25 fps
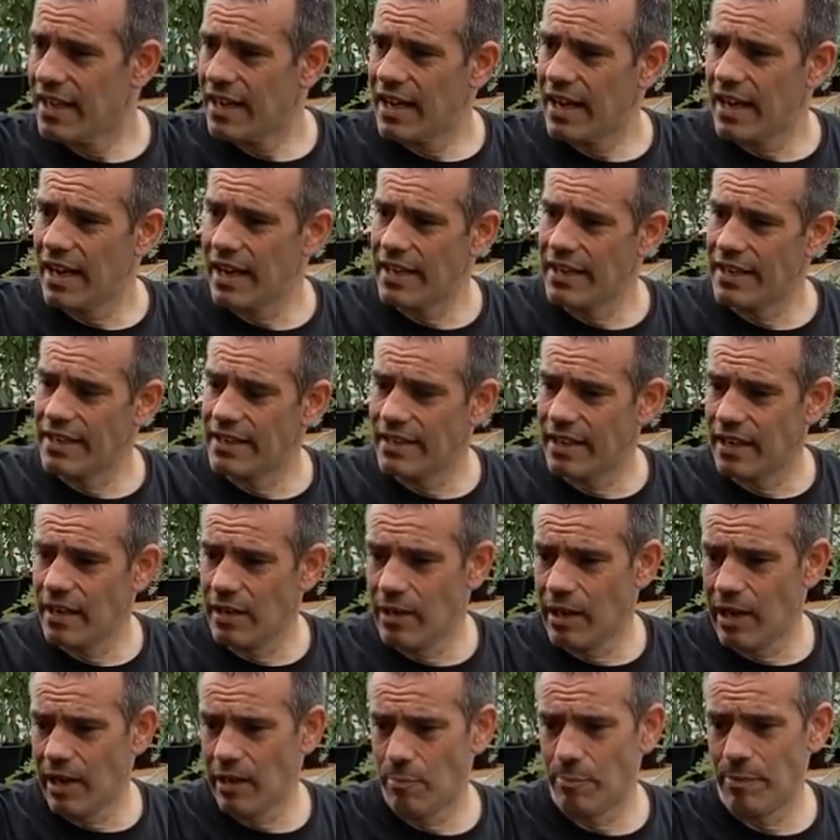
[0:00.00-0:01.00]
and
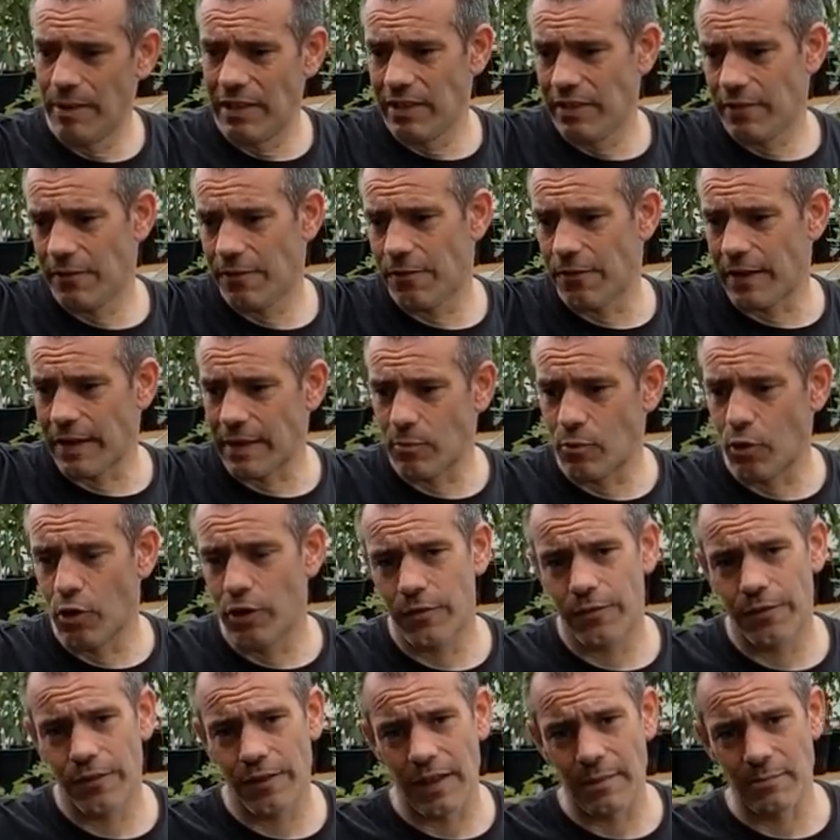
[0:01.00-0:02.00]
I'll build a framework
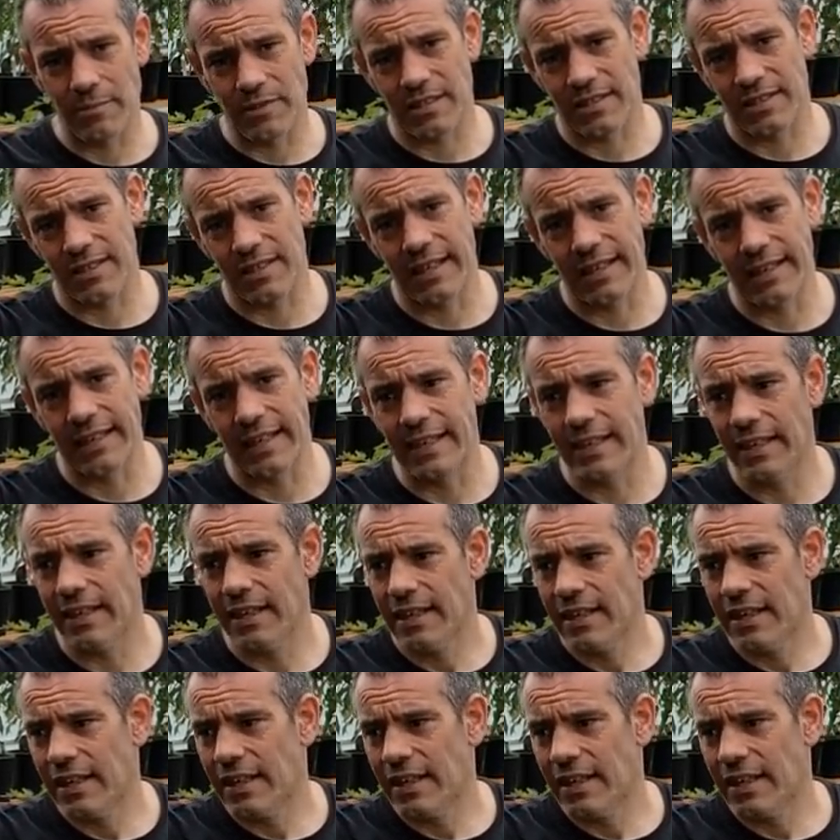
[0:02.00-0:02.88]
for them to slide in.